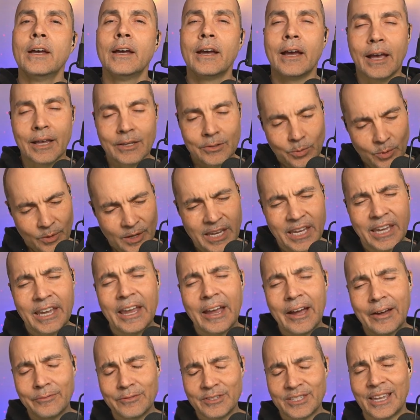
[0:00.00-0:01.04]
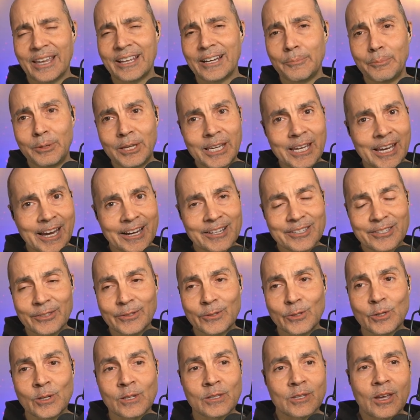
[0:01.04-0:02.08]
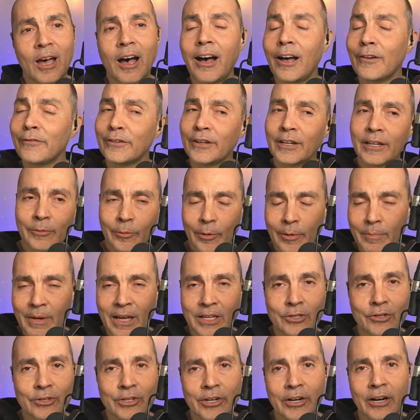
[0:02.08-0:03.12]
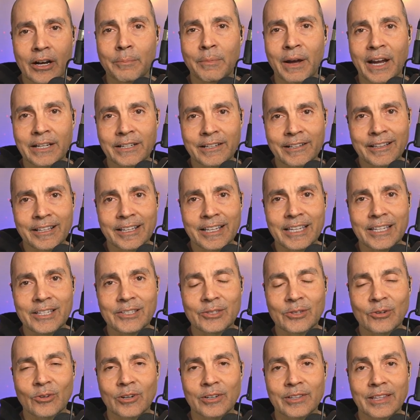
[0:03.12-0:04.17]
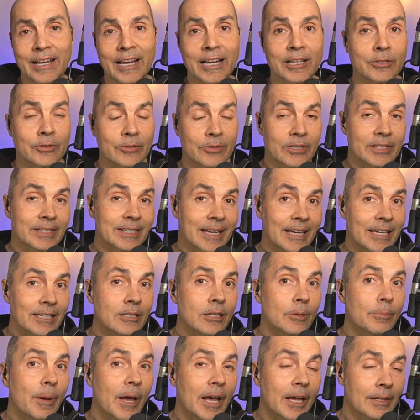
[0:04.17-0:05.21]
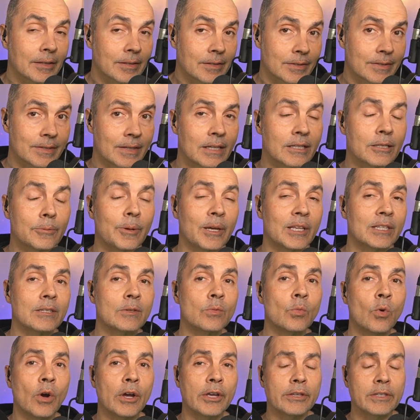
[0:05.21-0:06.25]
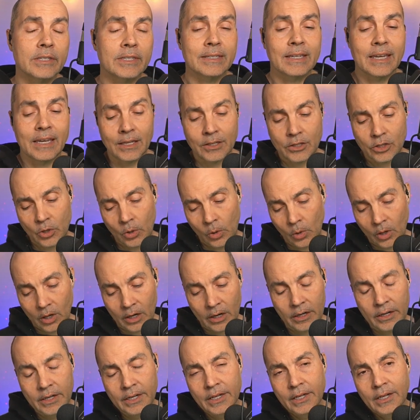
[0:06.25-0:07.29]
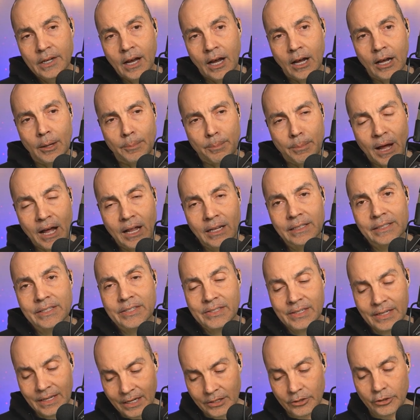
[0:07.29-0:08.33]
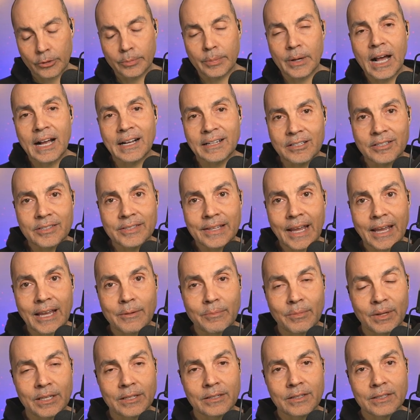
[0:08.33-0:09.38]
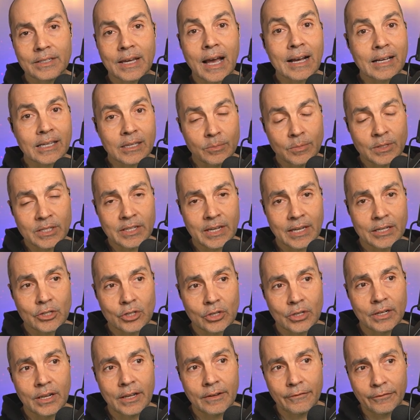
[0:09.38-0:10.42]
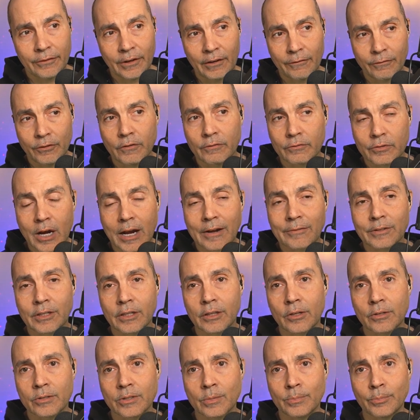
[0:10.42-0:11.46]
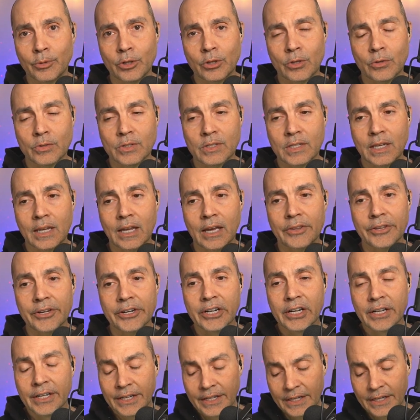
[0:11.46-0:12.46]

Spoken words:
As we have said at PKI Solutions often, and we mentioned here on Minding the Key Story, the answer is it depends. It depends on what's in your policy and your practice statement documentation, if you've drafted those and put those together.